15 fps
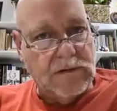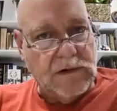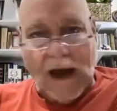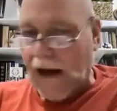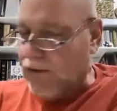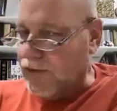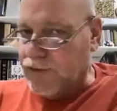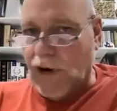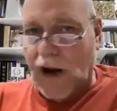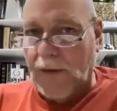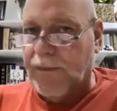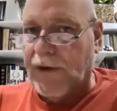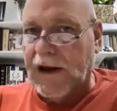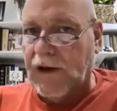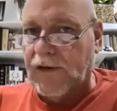God was trying
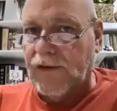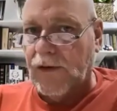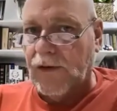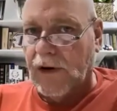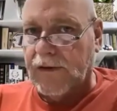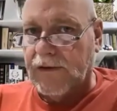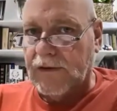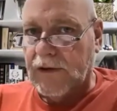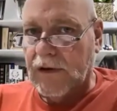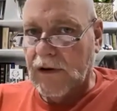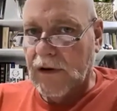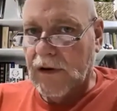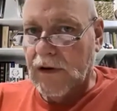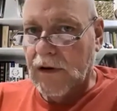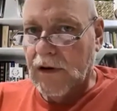to bring it to us
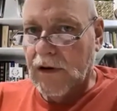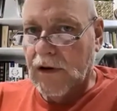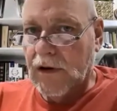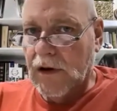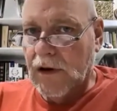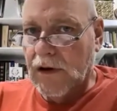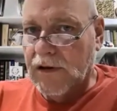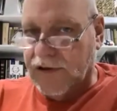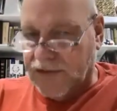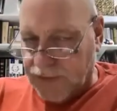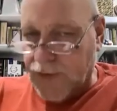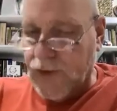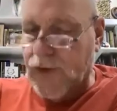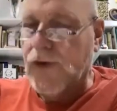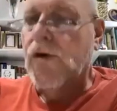
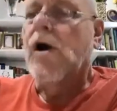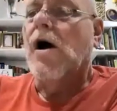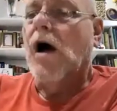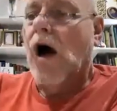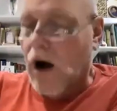through